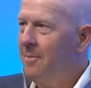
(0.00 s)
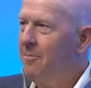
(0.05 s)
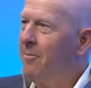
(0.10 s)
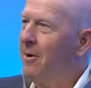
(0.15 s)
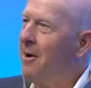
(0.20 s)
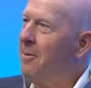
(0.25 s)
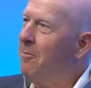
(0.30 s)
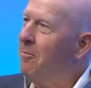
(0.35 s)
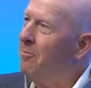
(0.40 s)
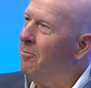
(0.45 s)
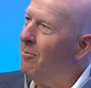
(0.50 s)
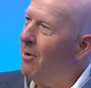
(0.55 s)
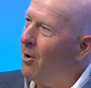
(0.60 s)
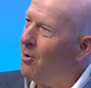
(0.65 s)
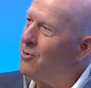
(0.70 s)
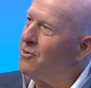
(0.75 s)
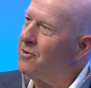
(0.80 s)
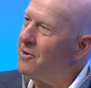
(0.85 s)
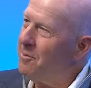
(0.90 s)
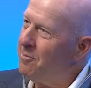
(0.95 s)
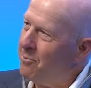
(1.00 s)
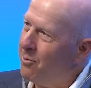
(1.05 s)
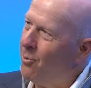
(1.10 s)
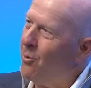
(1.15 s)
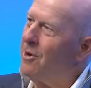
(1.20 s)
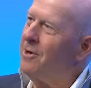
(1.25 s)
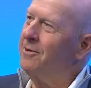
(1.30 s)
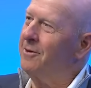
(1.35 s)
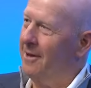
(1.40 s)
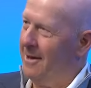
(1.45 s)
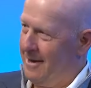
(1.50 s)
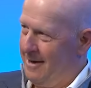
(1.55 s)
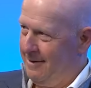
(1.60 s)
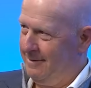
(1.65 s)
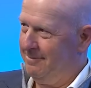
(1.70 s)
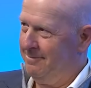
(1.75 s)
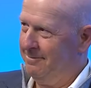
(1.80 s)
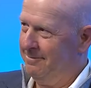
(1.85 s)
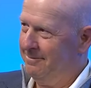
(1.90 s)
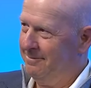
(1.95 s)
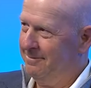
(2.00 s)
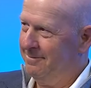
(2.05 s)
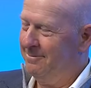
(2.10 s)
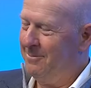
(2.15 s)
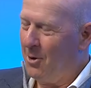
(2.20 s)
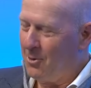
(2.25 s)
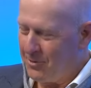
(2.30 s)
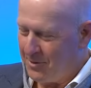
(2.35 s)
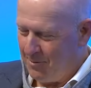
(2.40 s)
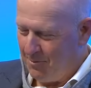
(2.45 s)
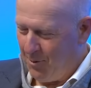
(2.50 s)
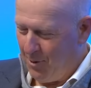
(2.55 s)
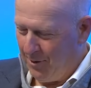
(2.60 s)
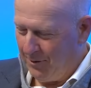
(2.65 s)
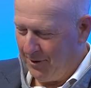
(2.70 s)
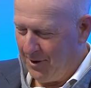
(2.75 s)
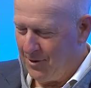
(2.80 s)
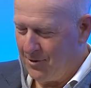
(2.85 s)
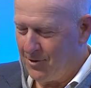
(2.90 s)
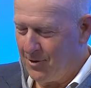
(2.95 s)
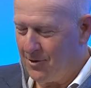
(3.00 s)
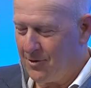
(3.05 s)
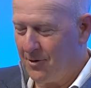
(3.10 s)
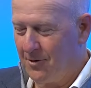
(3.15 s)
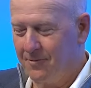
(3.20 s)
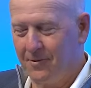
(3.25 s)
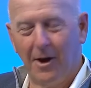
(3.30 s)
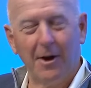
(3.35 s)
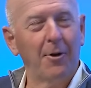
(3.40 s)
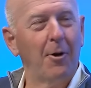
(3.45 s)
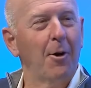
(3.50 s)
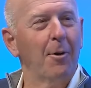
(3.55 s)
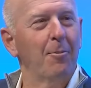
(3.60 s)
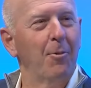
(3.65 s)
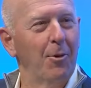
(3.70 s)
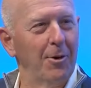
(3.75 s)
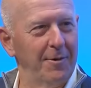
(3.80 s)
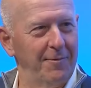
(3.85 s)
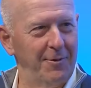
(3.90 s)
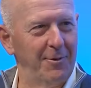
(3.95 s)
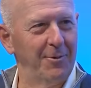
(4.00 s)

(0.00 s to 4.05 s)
But most importantly, most importantly, she served on our board of